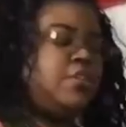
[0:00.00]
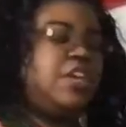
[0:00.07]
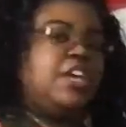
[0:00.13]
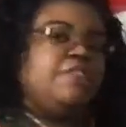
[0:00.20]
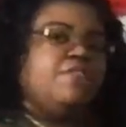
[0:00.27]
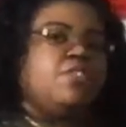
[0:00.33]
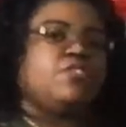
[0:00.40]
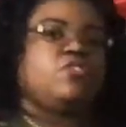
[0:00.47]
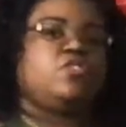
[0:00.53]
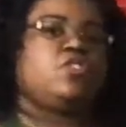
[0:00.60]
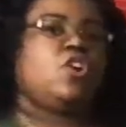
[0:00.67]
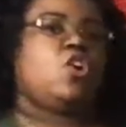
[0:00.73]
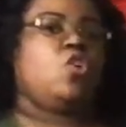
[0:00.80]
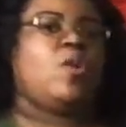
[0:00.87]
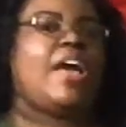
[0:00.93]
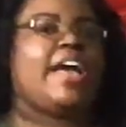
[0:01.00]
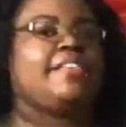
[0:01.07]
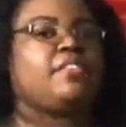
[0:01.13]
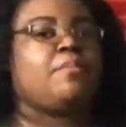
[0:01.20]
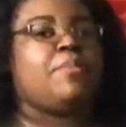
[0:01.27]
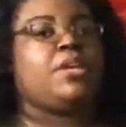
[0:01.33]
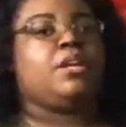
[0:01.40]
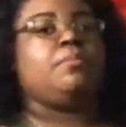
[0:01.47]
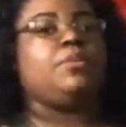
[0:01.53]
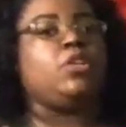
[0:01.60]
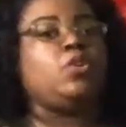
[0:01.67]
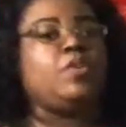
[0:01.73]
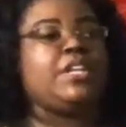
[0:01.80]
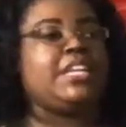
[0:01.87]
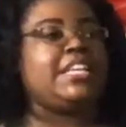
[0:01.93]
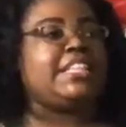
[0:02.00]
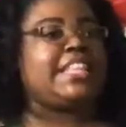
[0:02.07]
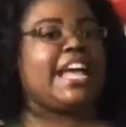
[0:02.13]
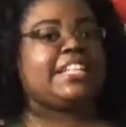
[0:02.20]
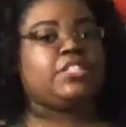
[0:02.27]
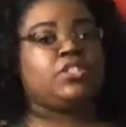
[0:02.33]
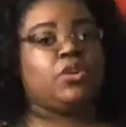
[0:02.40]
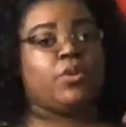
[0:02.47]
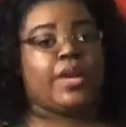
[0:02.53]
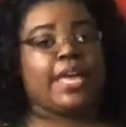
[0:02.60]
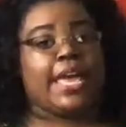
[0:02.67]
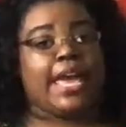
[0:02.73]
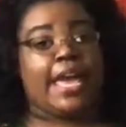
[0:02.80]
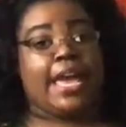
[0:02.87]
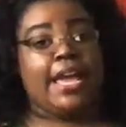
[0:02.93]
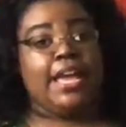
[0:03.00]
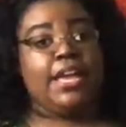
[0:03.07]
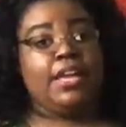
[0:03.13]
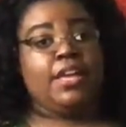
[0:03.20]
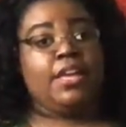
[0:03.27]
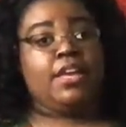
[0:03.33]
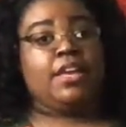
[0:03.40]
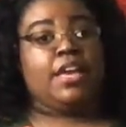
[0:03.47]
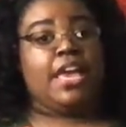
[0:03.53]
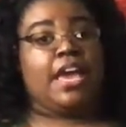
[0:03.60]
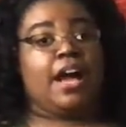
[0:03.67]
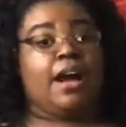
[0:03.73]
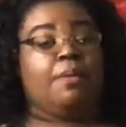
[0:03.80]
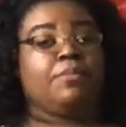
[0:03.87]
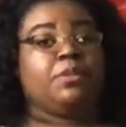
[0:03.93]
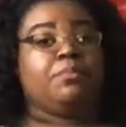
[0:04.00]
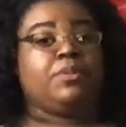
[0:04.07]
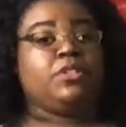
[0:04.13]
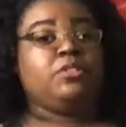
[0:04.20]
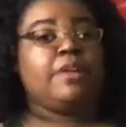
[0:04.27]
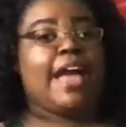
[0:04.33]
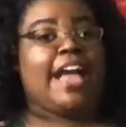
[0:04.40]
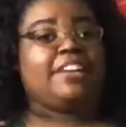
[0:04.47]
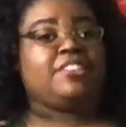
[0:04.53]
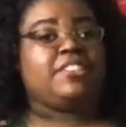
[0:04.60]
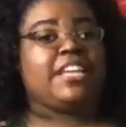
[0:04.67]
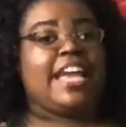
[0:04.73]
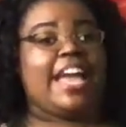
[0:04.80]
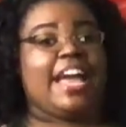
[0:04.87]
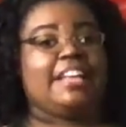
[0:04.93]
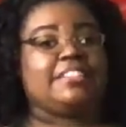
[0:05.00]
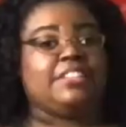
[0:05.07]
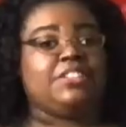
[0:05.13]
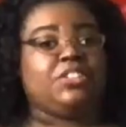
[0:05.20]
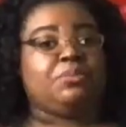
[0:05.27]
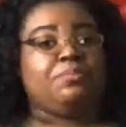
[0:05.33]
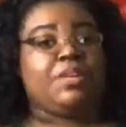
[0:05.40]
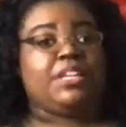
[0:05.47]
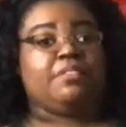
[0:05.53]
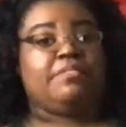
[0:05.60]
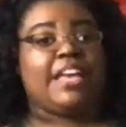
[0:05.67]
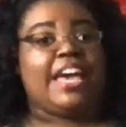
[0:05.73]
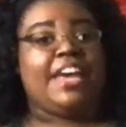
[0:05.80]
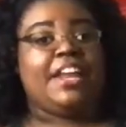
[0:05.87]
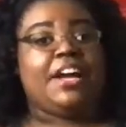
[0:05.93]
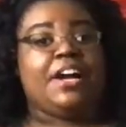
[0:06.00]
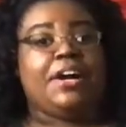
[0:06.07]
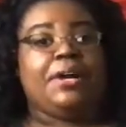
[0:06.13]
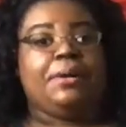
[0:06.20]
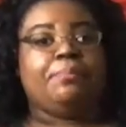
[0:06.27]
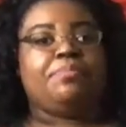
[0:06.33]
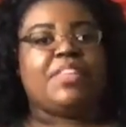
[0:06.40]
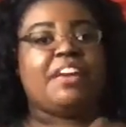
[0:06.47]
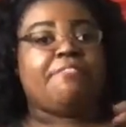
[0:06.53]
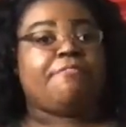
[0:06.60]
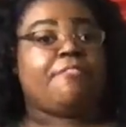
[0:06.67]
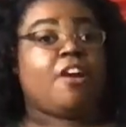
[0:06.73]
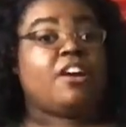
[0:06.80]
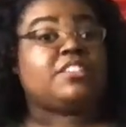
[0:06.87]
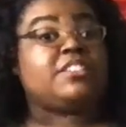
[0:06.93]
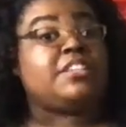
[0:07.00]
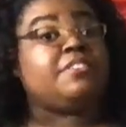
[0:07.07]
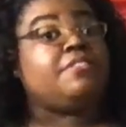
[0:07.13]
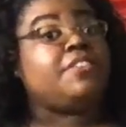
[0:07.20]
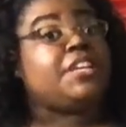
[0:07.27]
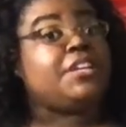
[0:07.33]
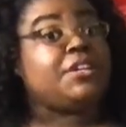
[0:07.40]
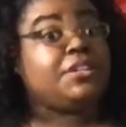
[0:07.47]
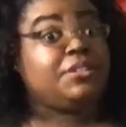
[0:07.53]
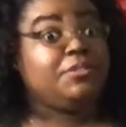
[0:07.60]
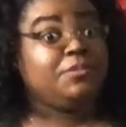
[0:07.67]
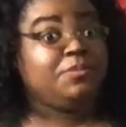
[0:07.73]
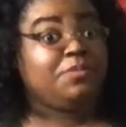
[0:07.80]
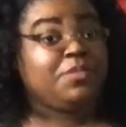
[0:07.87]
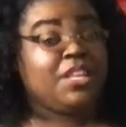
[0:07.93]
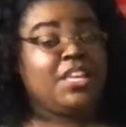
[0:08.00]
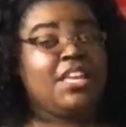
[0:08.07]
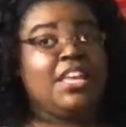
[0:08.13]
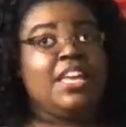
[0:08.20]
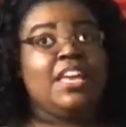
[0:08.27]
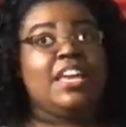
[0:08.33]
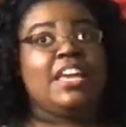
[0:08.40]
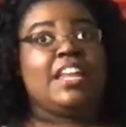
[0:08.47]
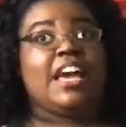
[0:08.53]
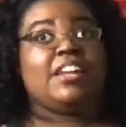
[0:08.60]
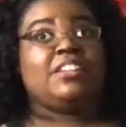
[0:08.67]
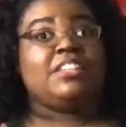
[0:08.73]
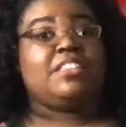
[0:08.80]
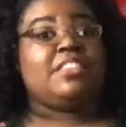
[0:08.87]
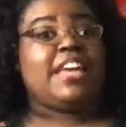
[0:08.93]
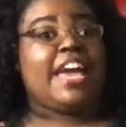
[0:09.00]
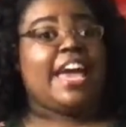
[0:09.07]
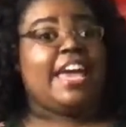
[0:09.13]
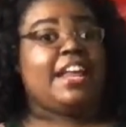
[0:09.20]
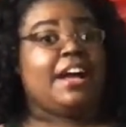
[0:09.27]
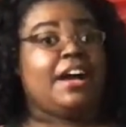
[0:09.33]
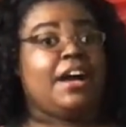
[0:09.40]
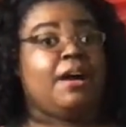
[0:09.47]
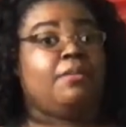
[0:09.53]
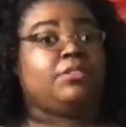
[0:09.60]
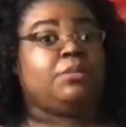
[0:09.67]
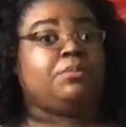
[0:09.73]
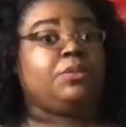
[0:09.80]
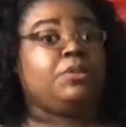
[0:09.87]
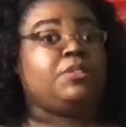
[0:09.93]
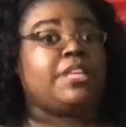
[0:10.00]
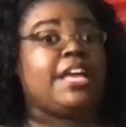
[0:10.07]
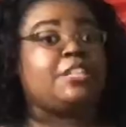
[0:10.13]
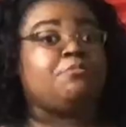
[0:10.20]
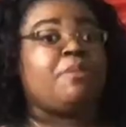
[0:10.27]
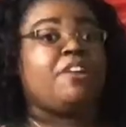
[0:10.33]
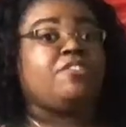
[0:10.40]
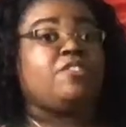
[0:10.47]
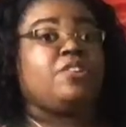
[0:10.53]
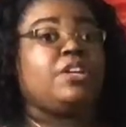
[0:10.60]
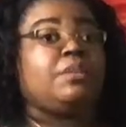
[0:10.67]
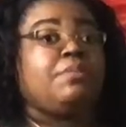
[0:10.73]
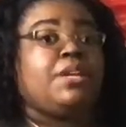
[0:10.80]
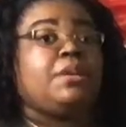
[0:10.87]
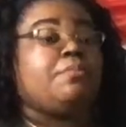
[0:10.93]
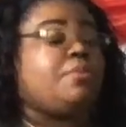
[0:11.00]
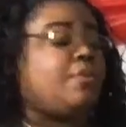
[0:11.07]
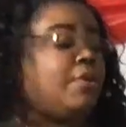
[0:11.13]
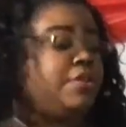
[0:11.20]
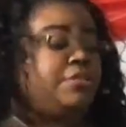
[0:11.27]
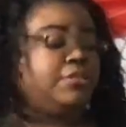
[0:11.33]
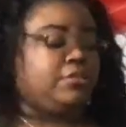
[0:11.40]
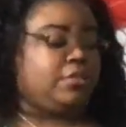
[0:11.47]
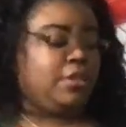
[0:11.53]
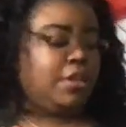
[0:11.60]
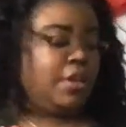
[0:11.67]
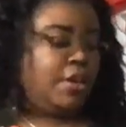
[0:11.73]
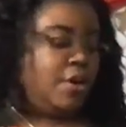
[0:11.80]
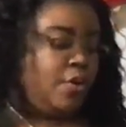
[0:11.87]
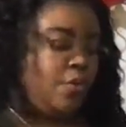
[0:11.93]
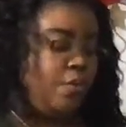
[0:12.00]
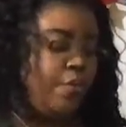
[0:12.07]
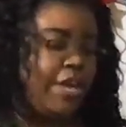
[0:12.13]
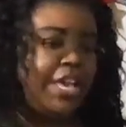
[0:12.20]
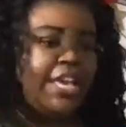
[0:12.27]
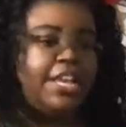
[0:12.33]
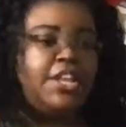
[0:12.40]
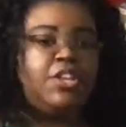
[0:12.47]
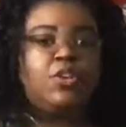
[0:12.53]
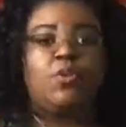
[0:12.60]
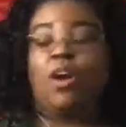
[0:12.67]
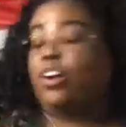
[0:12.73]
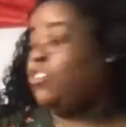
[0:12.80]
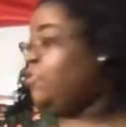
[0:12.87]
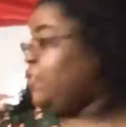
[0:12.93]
if your snow has a bit of blue in it, that's okay. Um, the blue actually adds a little bit of that, um, that frosty feel. And not only that, um, the blue is especially going to be important when you are